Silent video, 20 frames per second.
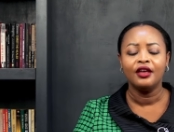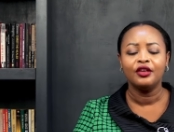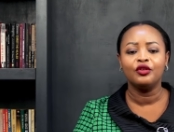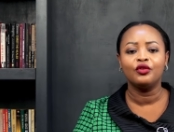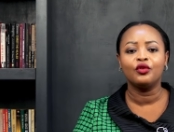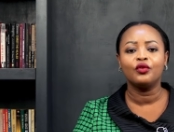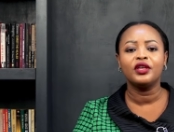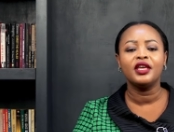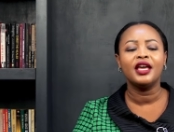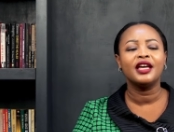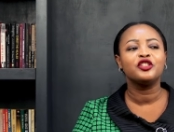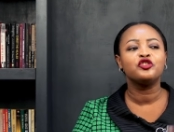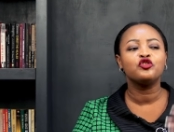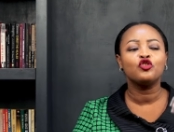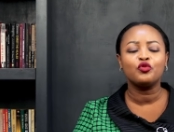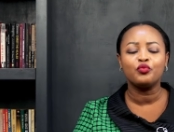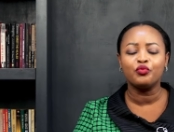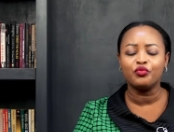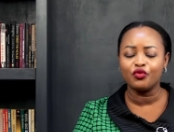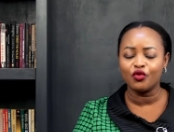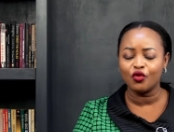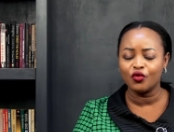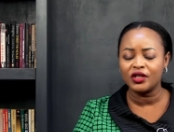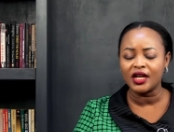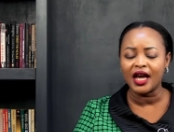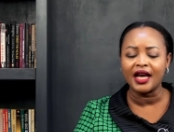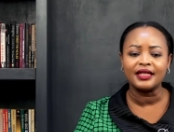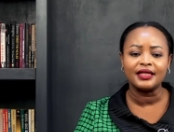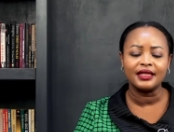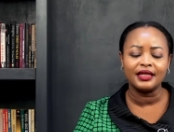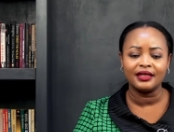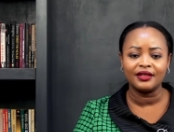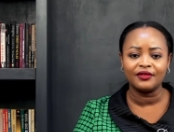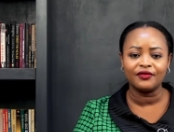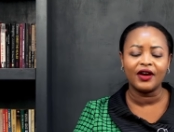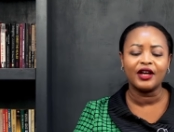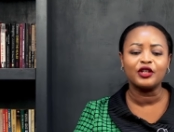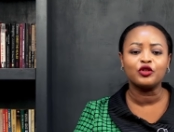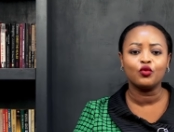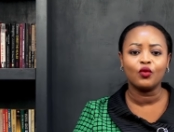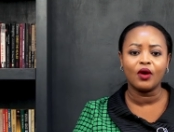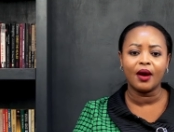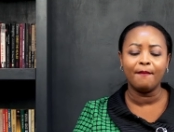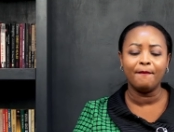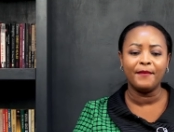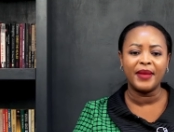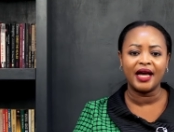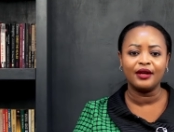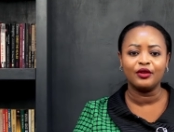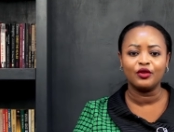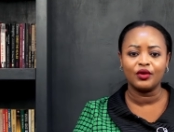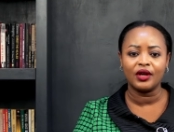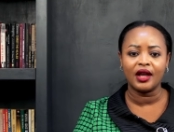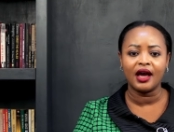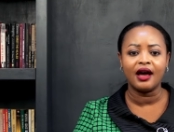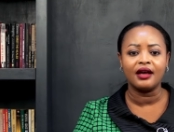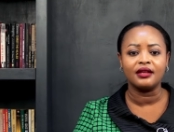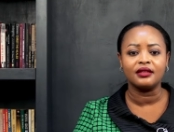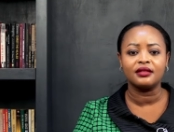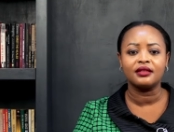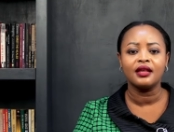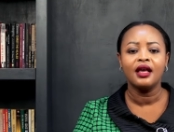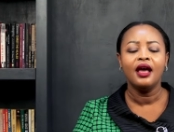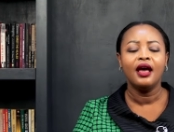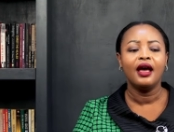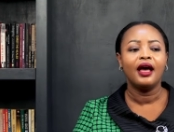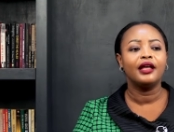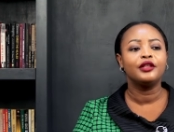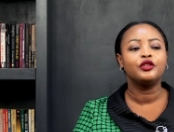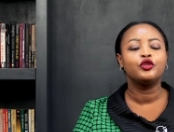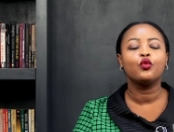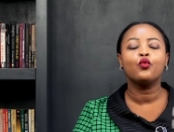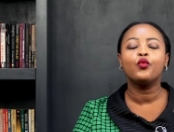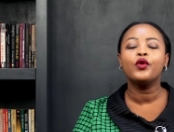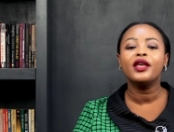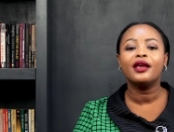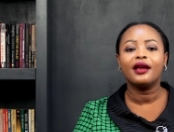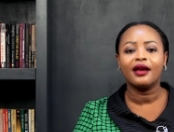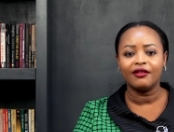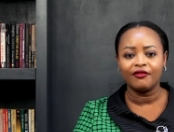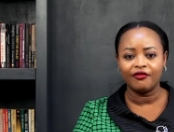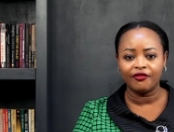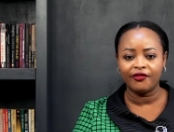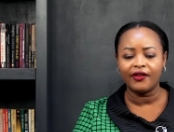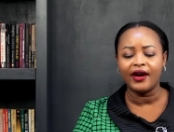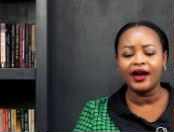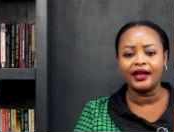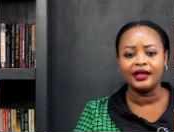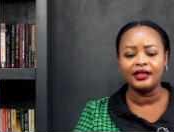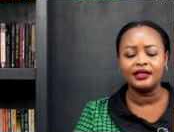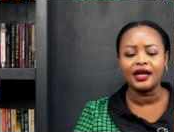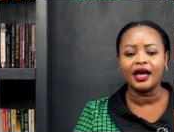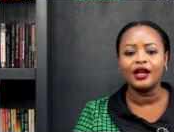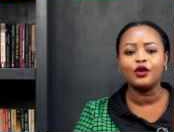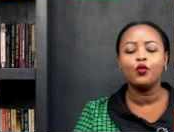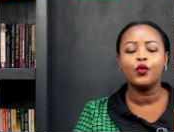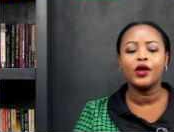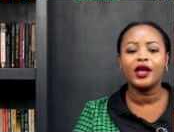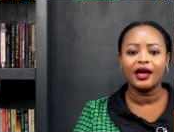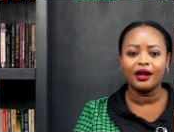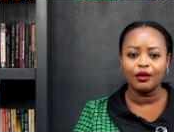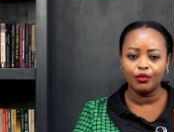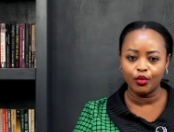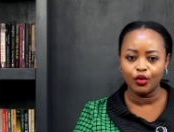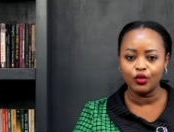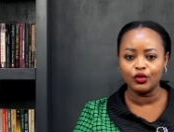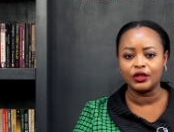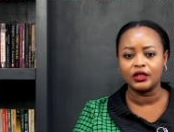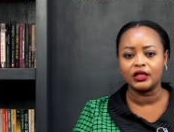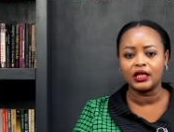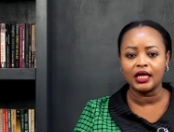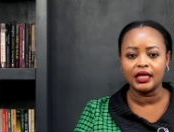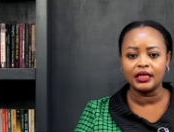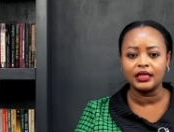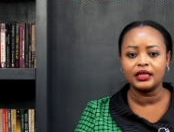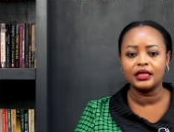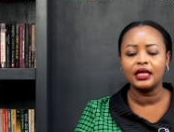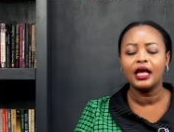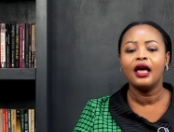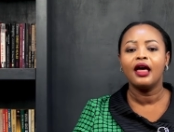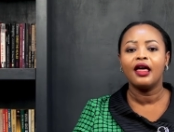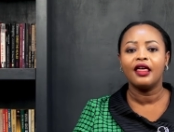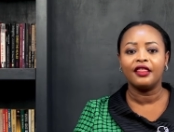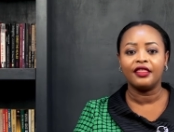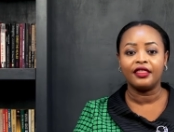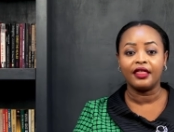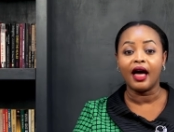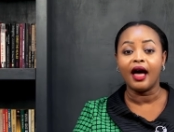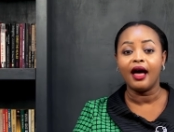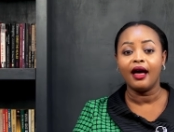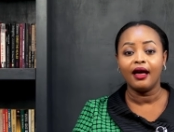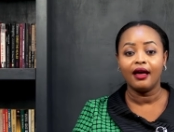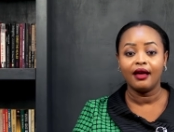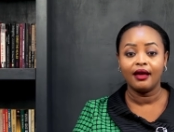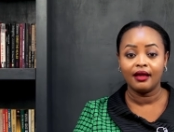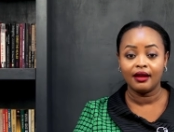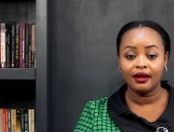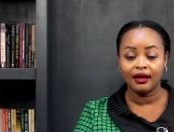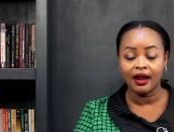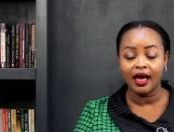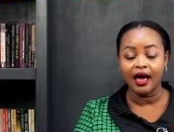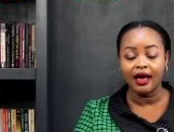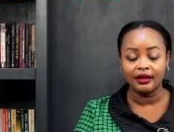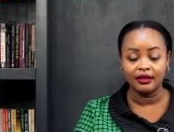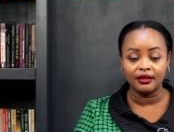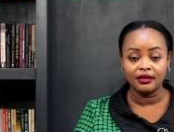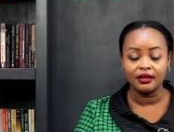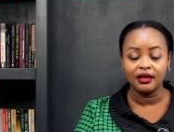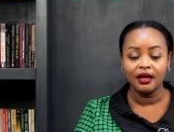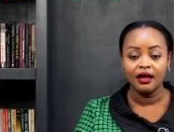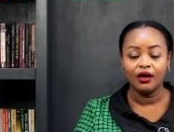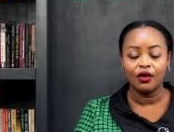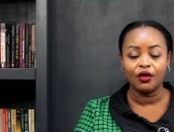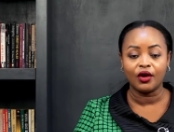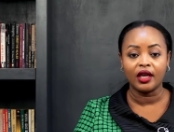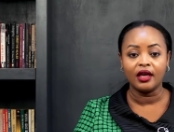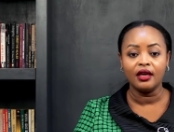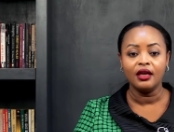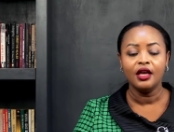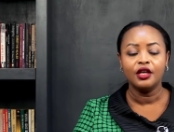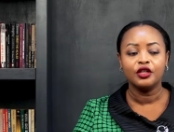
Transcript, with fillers: You know, he has not brought us this far to abandon us. And so we can fight and we can possess the land okay